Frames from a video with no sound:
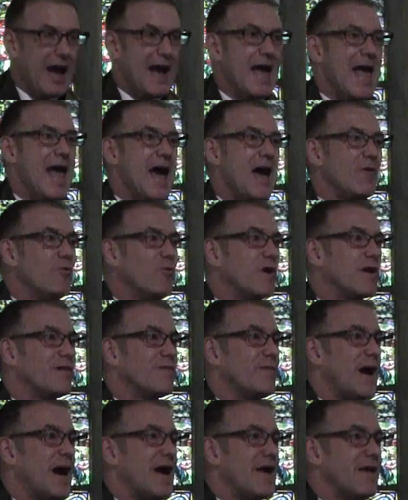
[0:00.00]
I had
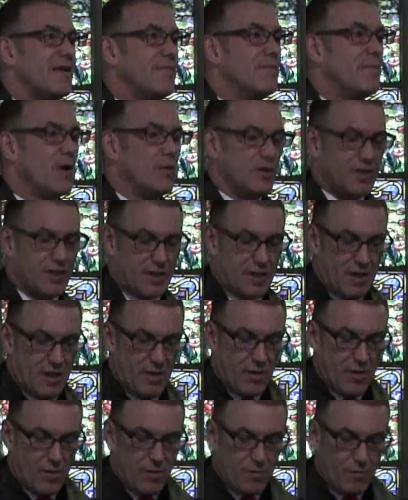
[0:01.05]
one of my most
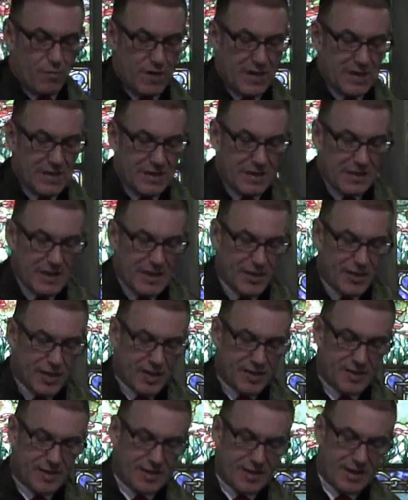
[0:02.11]

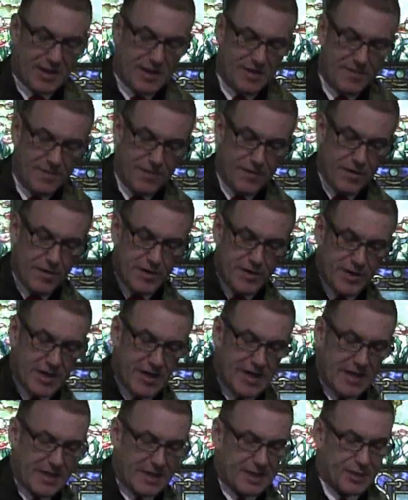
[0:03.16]
religious
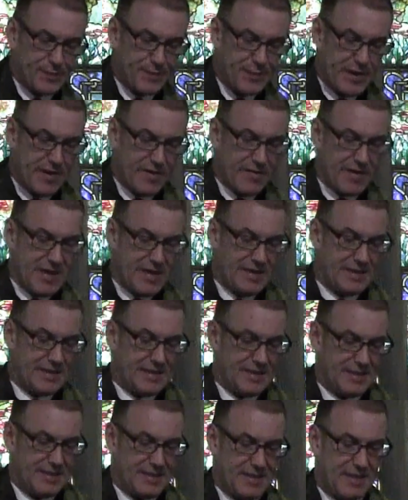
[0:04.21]
conversion
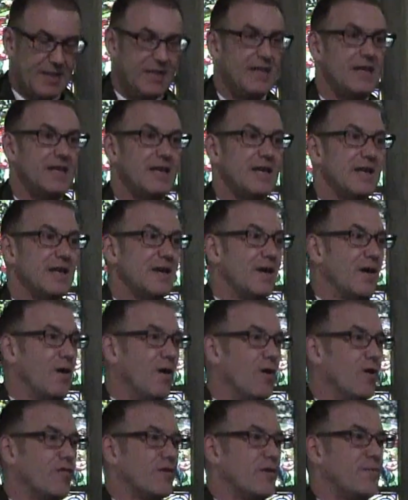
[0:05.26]
experiences
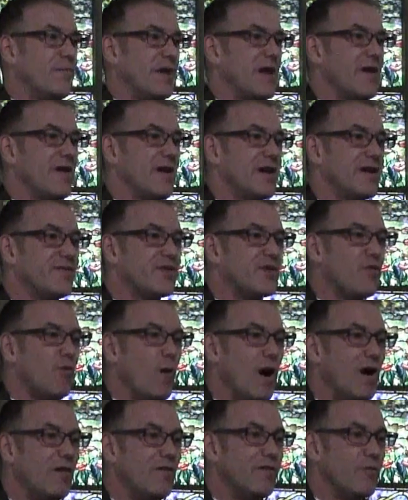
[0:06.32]
over a period of
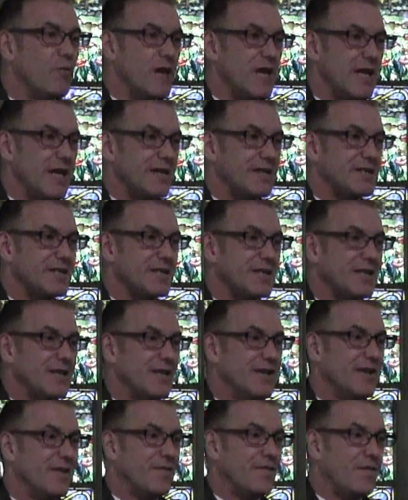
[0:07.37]
12 weeks
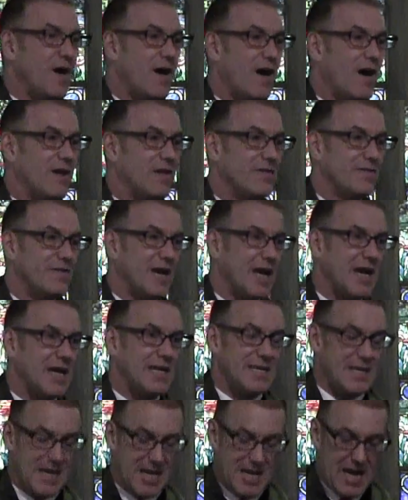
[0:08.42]
in the fall of
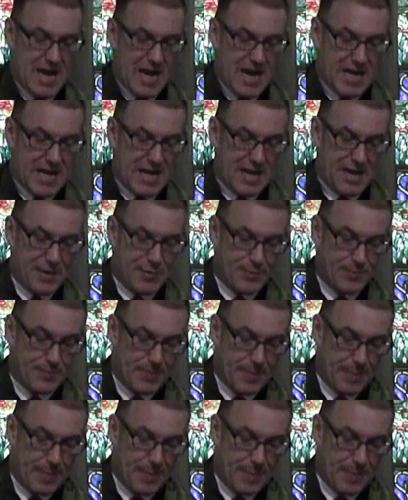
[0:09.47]
1980.